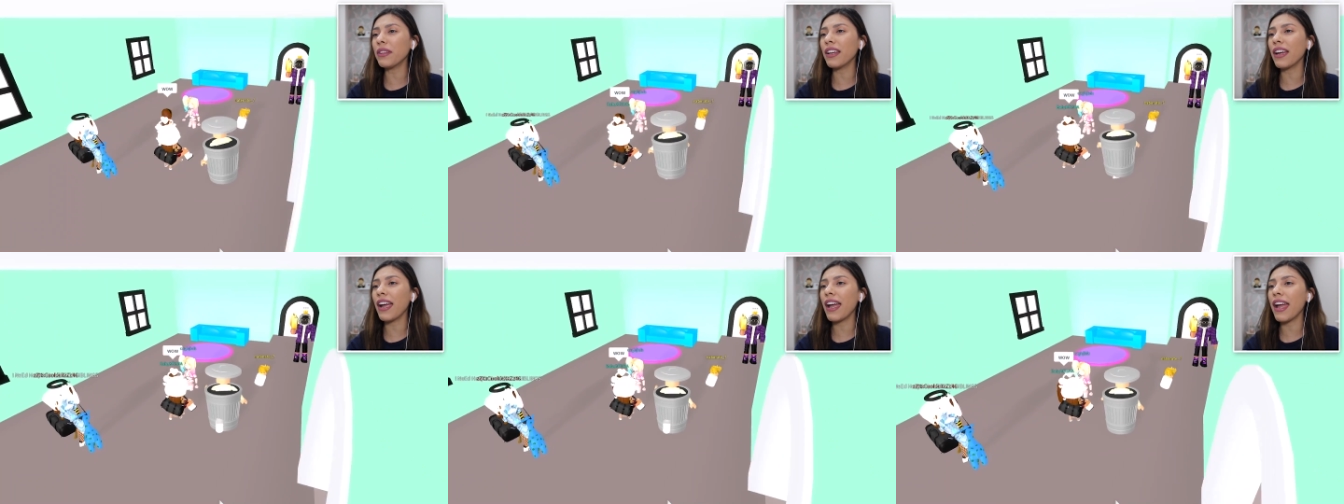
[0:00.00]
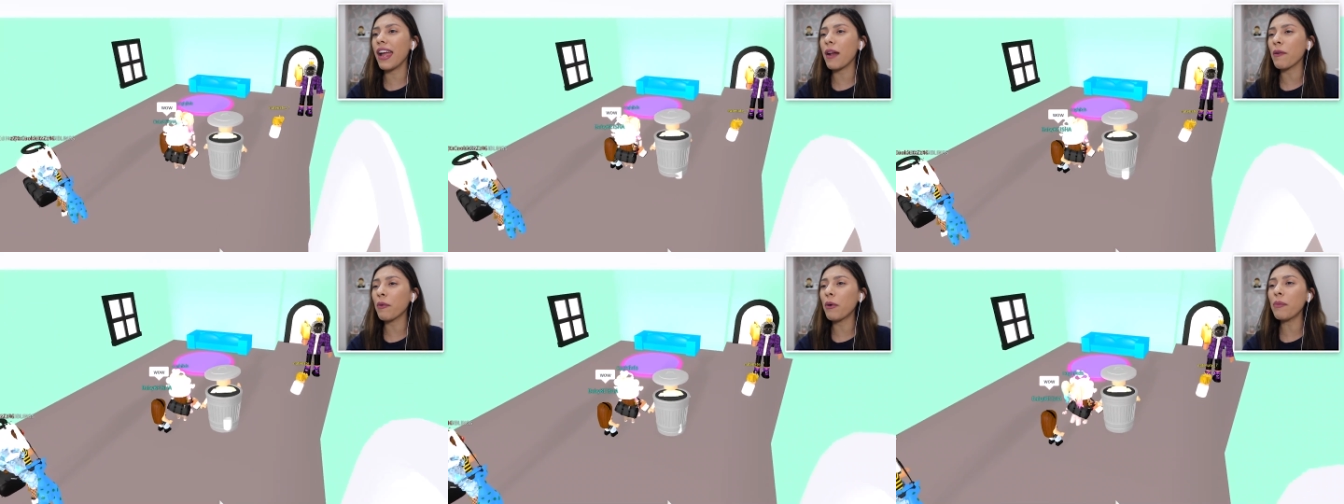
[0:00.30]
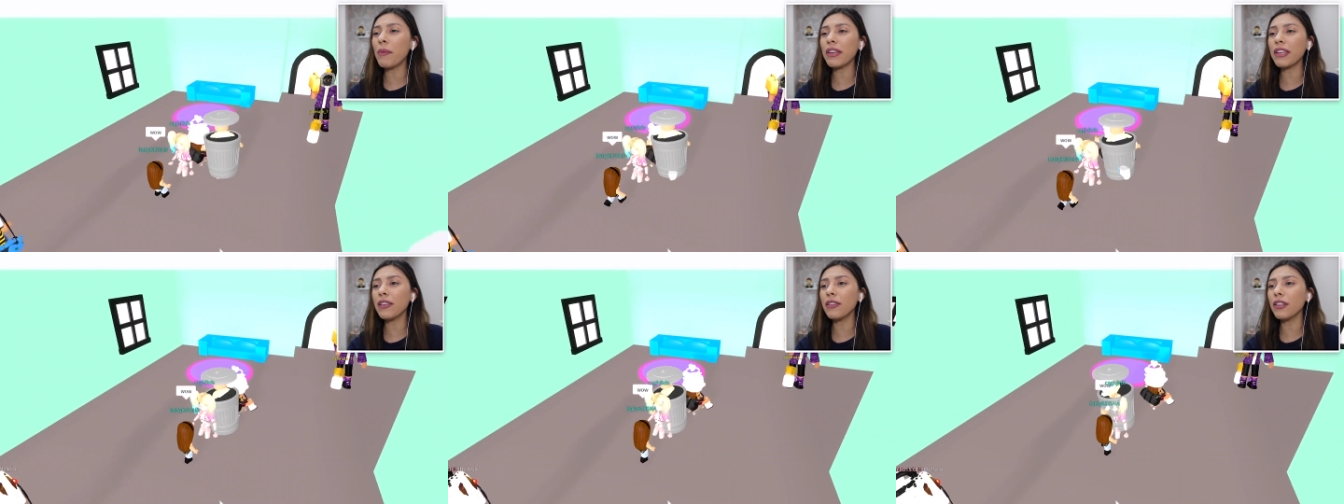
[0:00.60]
with your hair. We'll
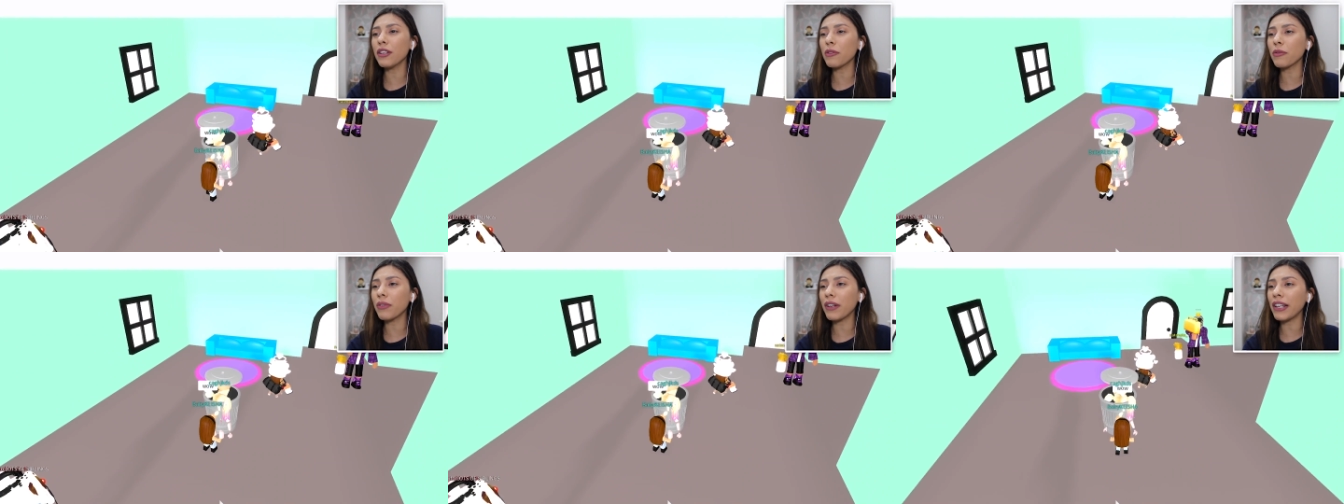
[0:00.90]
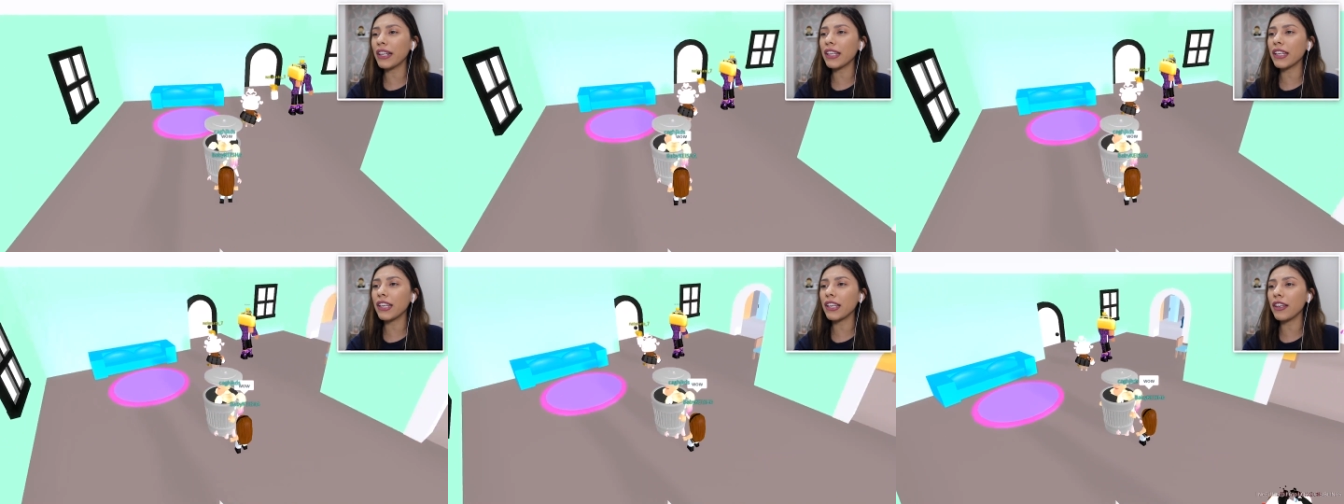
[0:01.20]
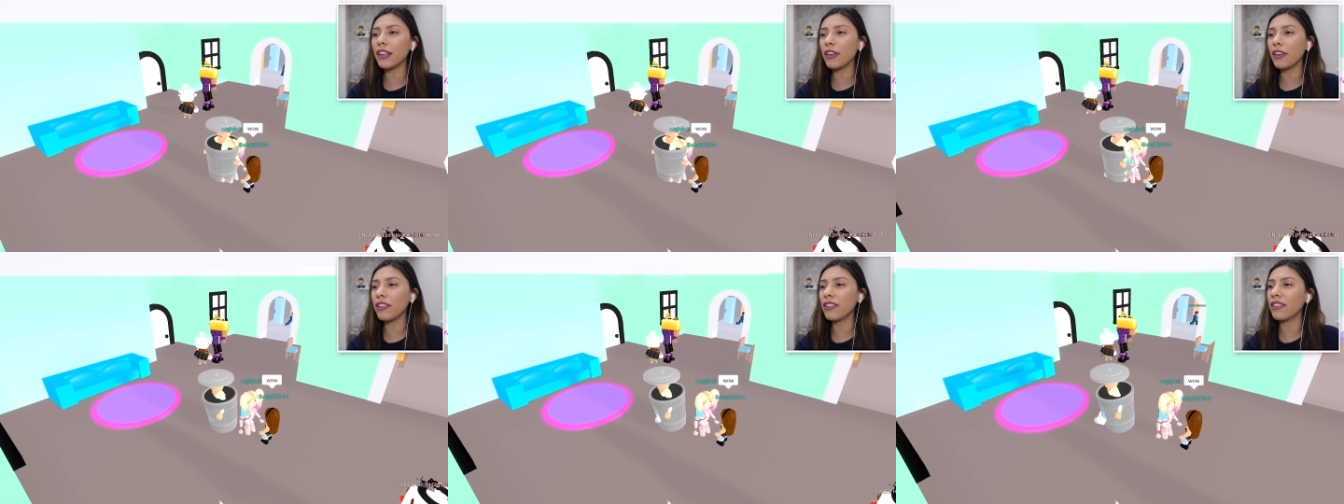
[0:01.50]
make you look
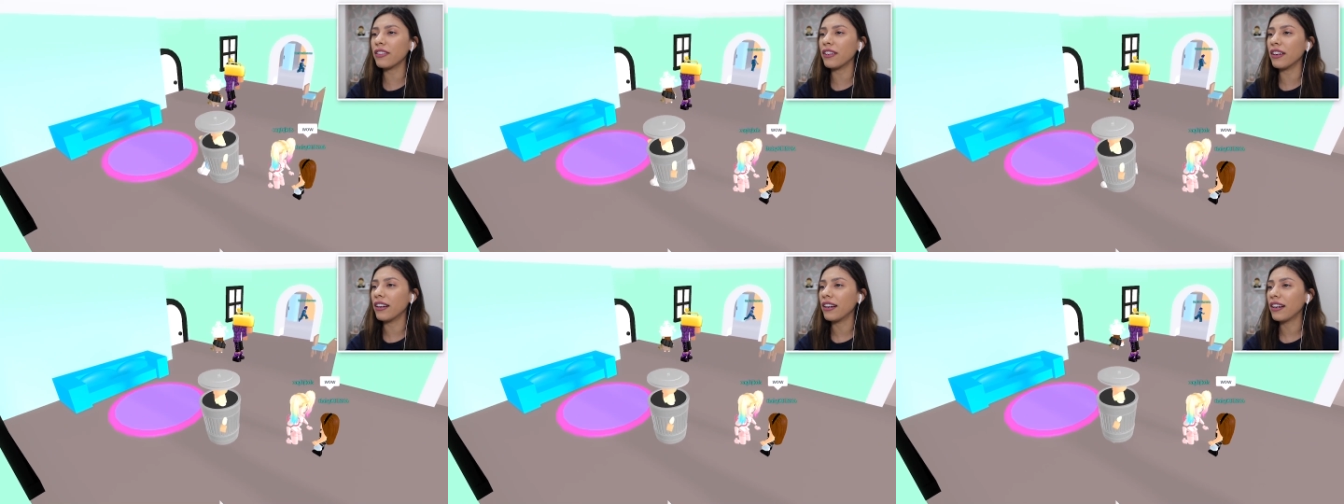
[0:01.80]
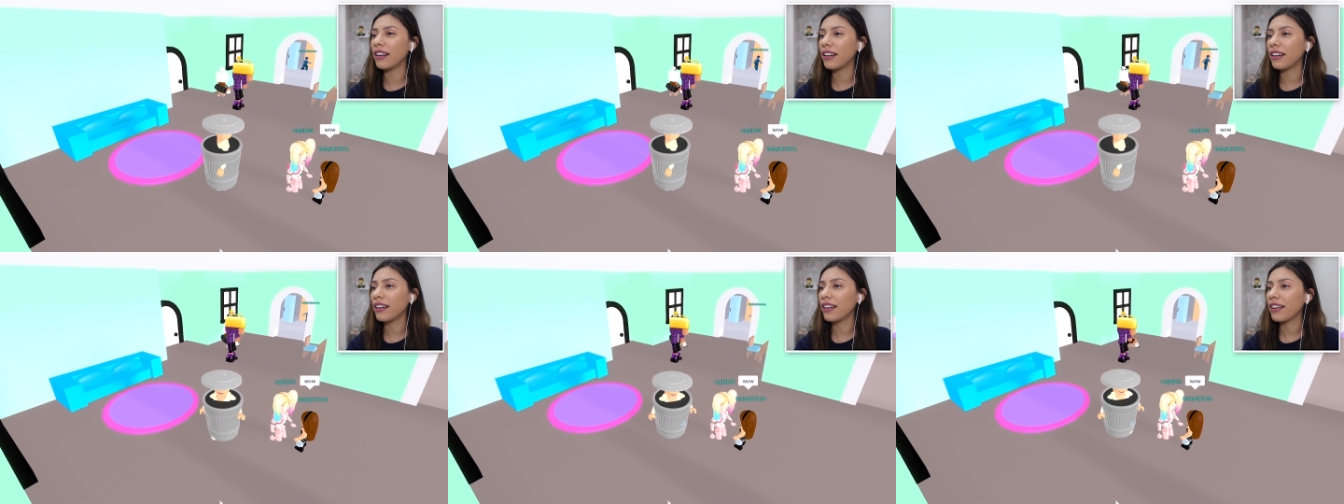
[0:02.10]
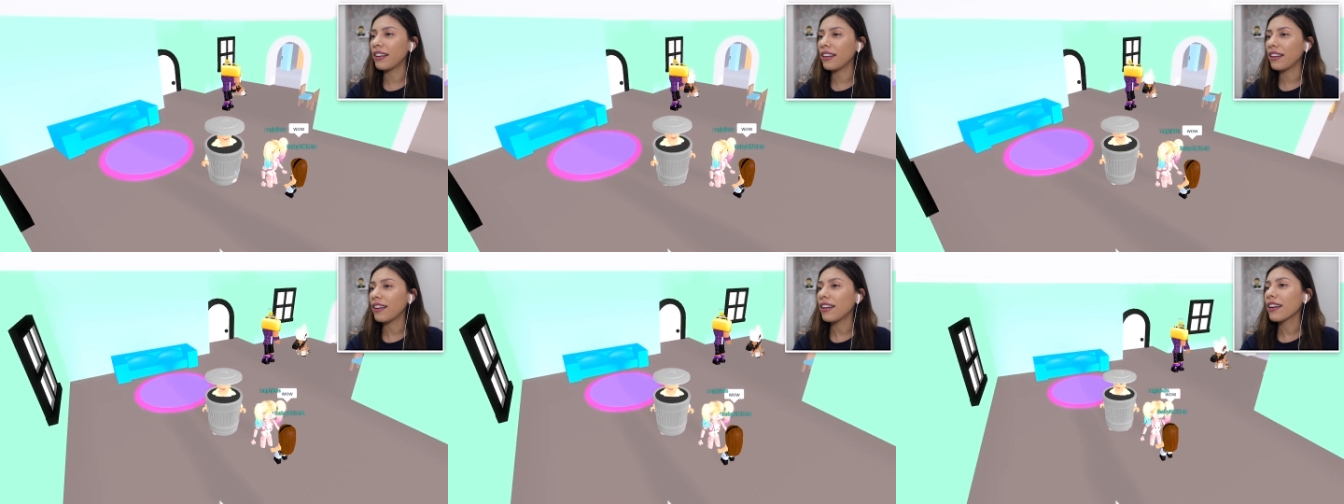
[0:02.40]
really cute.
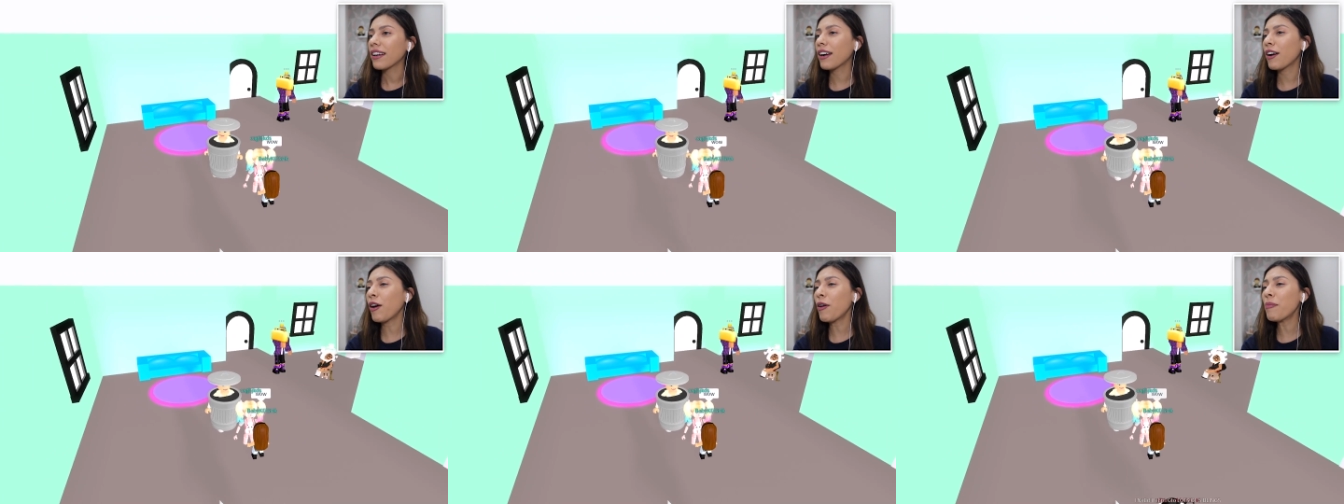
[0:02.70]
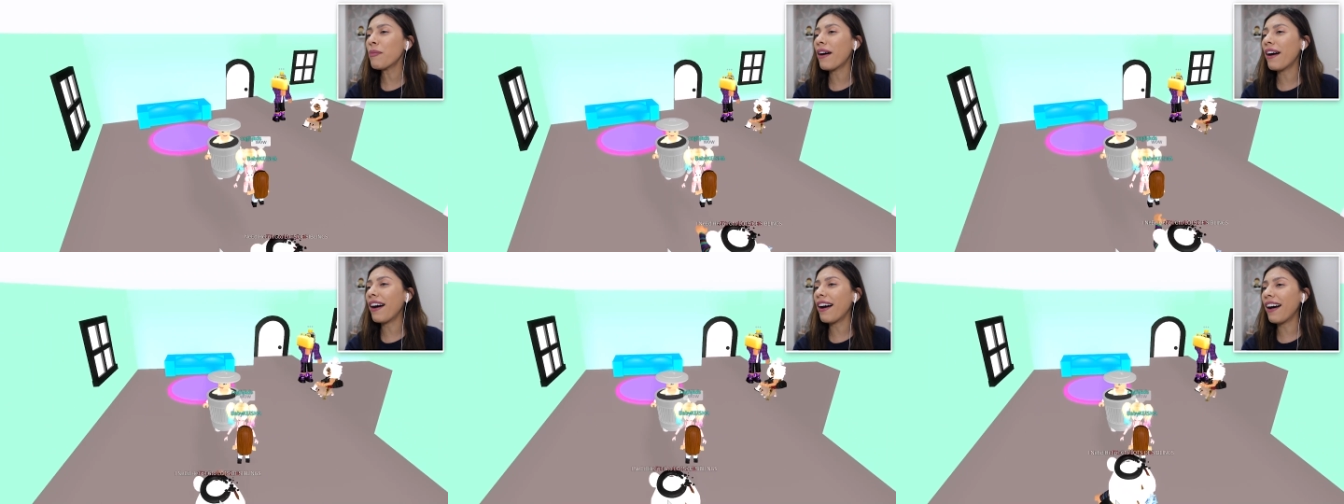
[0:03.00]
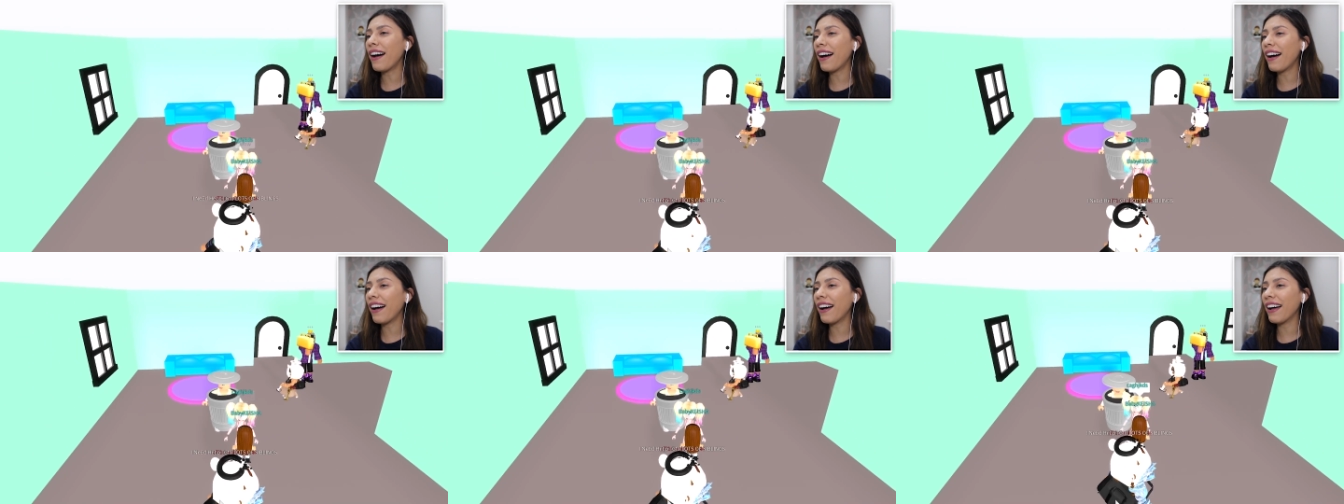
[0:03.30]
Come
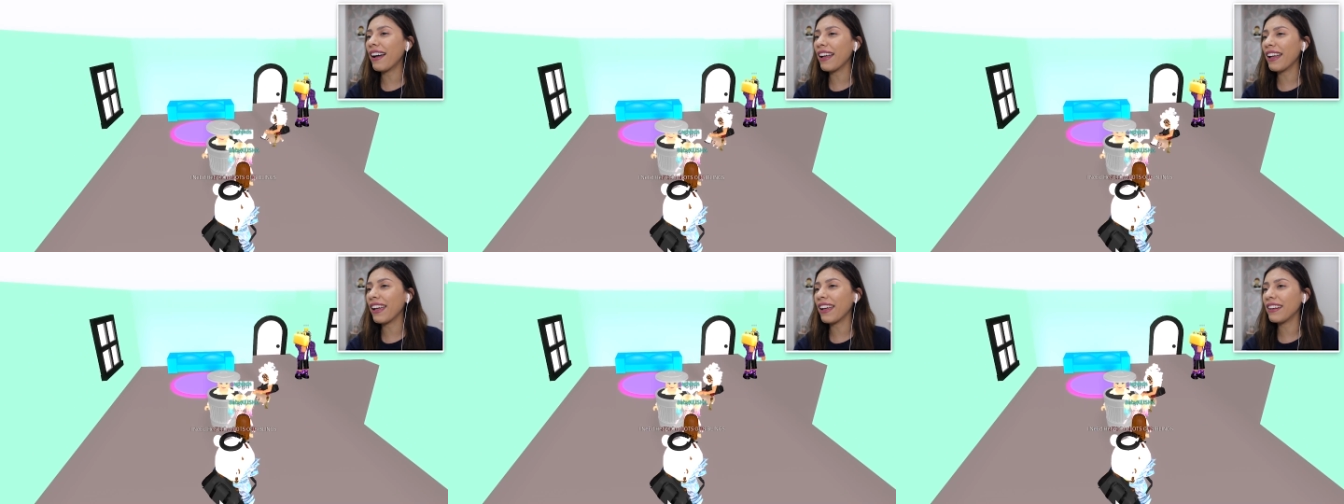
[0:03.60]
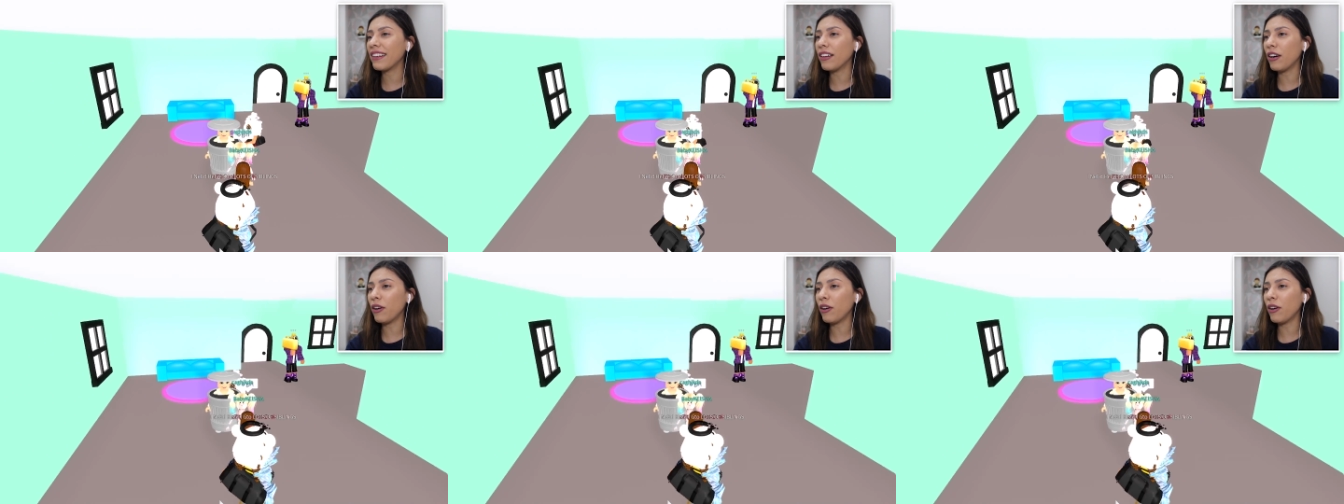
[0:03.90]
on.